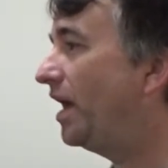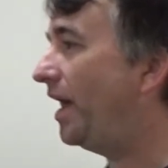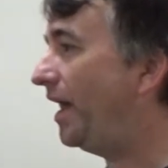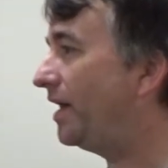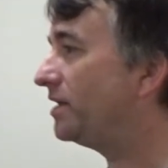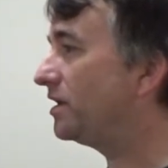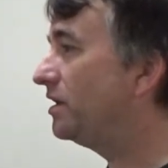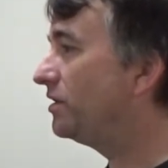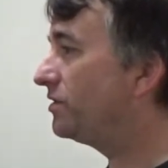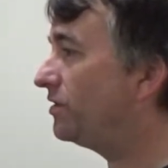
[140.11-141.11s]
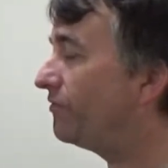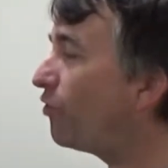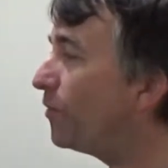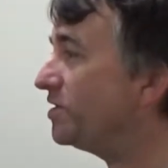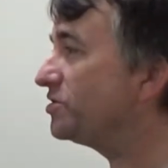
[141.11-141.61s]
And the
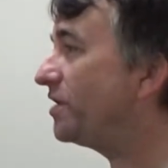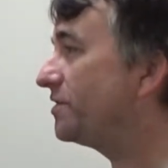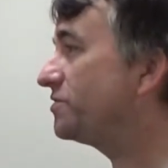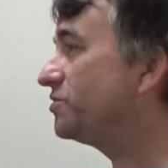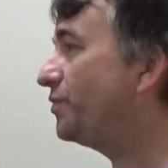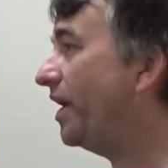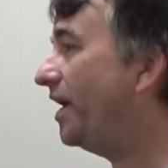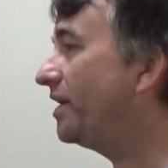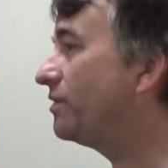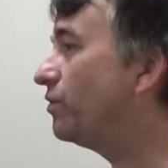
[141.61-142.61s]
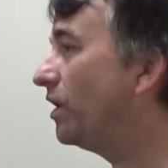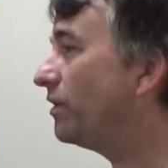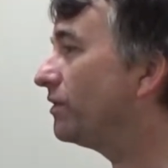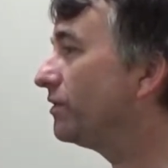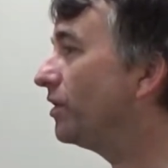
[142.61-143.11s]
four major styles from Japan,
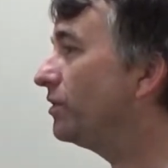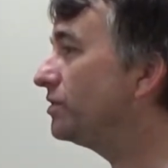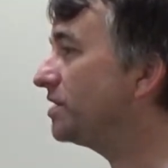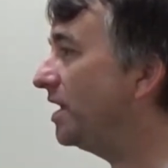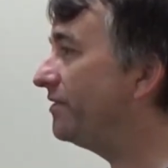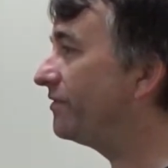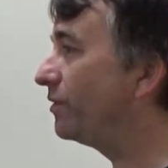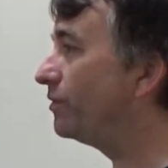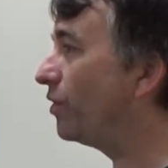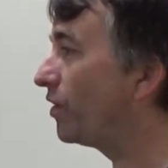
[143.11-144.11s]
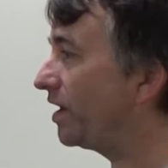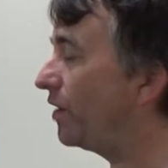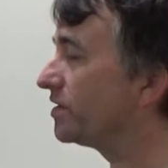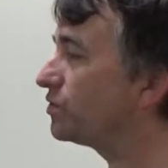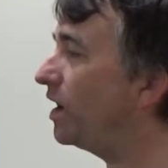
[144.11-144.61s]
well, those came from
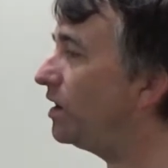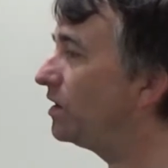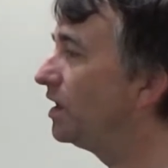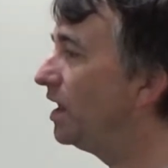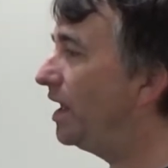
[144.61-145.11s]
Okinawa as well.